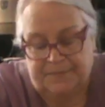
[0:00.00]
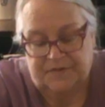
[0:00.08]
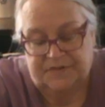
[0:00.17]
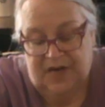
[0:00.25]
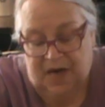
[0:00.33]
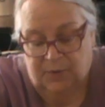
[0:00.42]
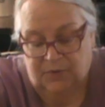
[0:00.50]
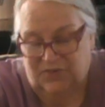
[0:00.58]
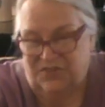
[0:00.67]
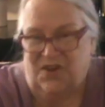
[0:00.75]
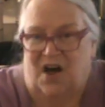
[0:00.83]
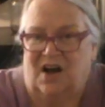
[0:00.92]
flower
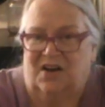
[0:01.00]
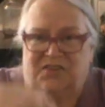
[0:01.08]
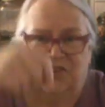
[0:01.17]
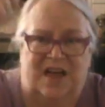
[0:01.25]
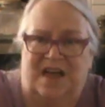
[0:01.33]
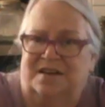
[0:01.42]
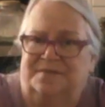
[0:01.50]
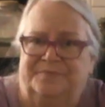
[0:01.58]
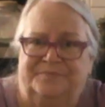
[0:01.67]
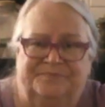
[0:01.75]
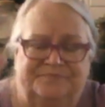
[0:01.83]
stalks, and